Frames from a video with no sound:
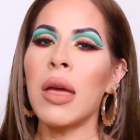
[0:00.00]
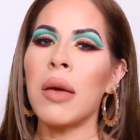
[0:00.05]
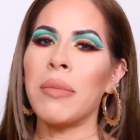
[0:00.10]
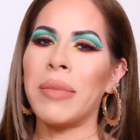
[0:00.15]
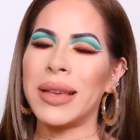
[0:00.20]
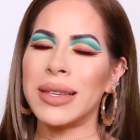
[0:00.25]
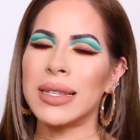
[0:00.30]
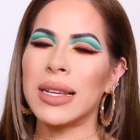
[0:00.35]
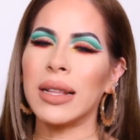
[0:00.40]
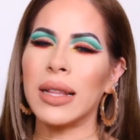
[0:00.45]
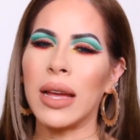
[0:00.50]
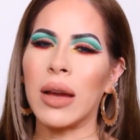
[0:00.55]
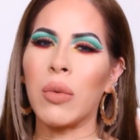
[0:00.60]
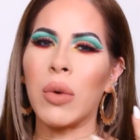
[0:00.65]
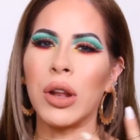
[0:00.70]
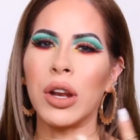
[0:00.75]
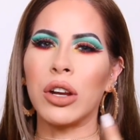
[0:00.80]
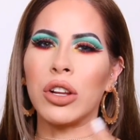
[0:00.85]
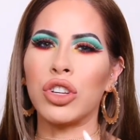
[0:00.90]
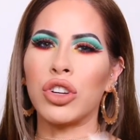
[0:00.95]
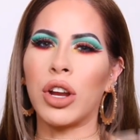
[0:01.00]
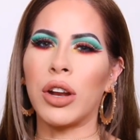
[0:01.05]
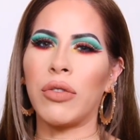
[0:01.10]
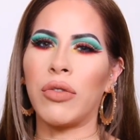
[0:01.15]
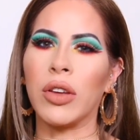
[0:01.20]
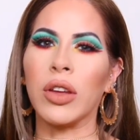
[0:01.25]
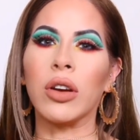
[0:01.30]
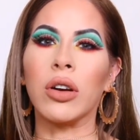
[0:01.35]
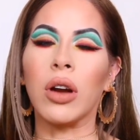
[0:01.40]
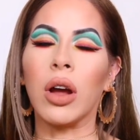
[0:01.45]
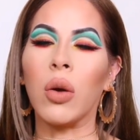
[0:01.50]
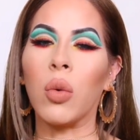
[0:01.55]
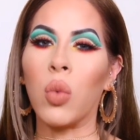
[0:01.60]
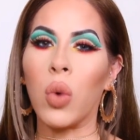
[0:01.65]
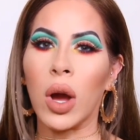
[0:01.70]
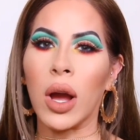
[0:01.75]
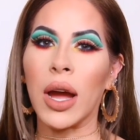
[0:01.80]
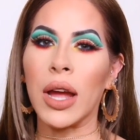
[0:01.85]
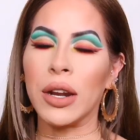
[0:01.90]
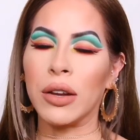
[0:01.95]
Basically, I wanted to try to figure out
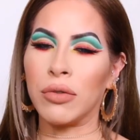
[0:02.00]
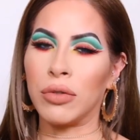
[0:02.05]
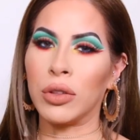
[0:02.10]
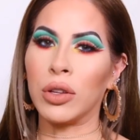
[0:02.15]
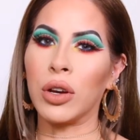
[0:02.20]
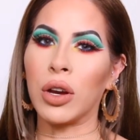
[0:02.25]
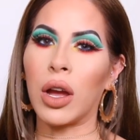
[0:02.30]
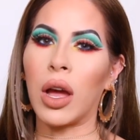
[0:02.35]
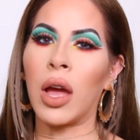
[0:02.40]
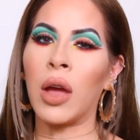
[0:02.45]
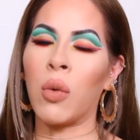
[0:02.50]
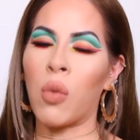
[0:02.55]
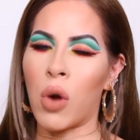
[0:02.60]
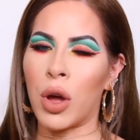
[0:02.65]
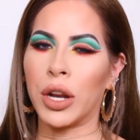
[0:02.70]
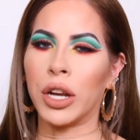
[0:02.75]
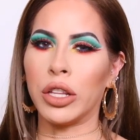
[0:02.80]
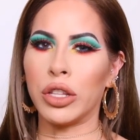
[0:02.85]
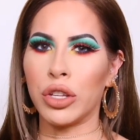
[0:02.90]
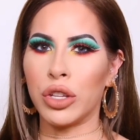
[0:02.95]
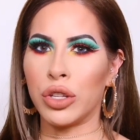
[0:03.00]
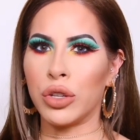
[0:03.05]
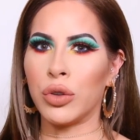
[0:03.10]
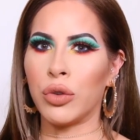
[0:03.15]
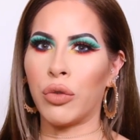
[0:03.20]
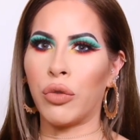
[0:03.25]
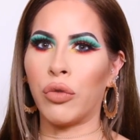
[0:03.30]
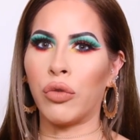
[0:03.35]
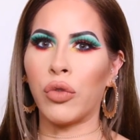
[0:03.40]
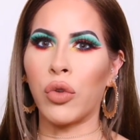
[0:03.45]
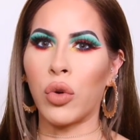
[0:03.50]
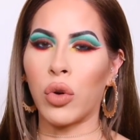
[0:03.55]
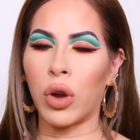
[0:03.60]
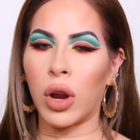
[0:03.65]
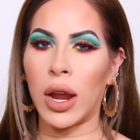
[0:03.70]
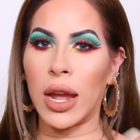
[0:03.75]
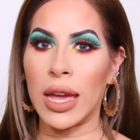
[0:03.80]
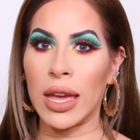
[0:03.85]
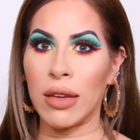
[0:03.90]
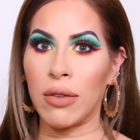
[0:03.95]
what kind of look I wanted to do
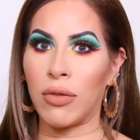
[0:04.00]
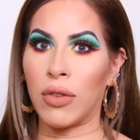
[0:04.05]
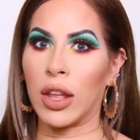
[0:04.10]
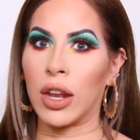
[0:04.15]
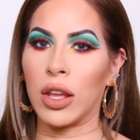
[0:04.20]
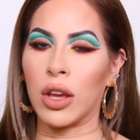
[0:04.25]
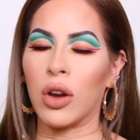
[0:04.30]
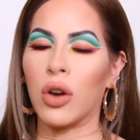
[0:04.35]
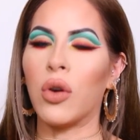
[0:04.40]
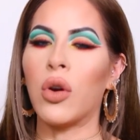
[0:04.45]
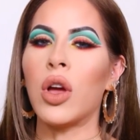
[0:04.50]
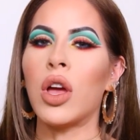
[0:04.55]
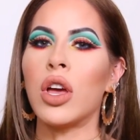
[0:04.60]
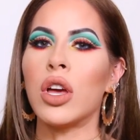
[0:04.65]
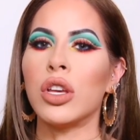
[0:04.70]
for a video.